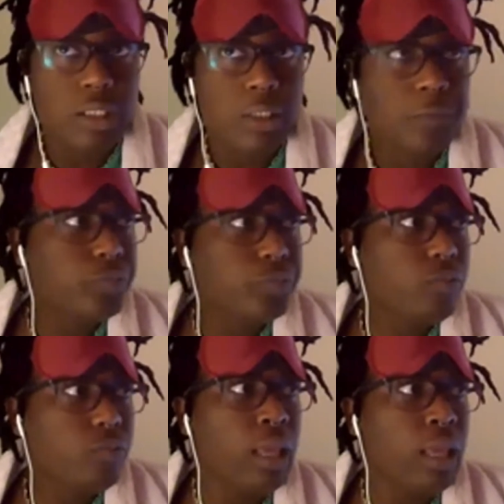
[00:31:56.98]
if, you
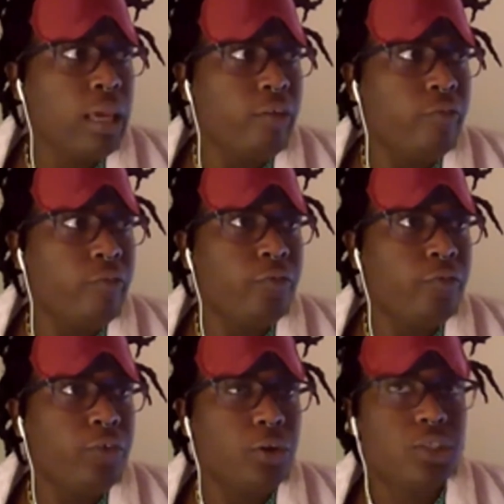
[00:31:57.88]
know, she didn't have a
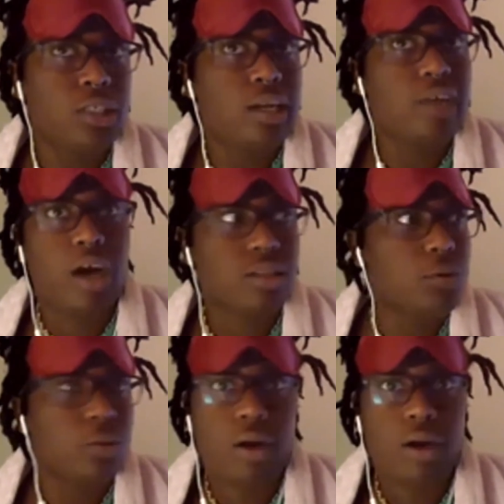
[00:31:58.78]
Costco card in a
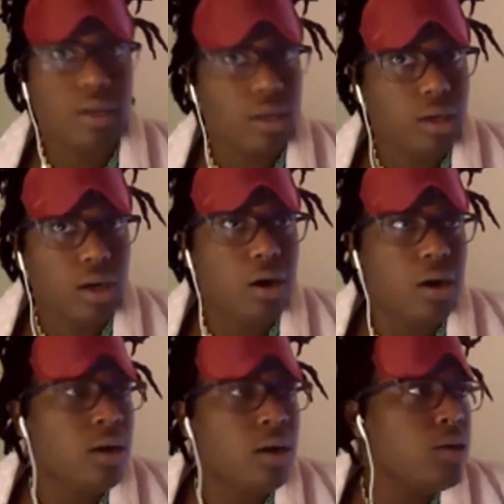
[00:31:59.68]
car,
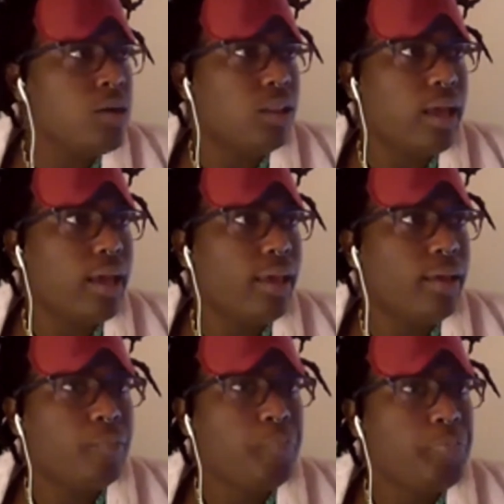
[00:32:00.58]
like, things would be
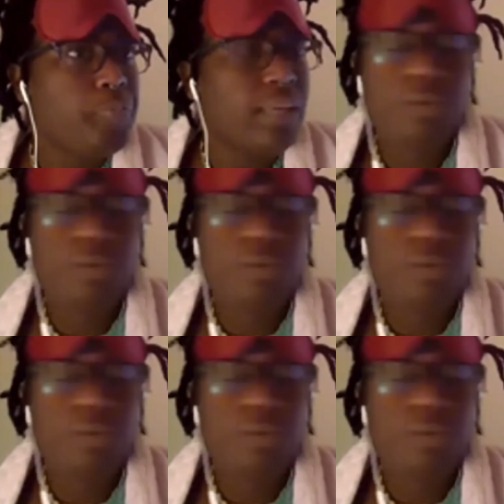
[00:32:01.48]
very different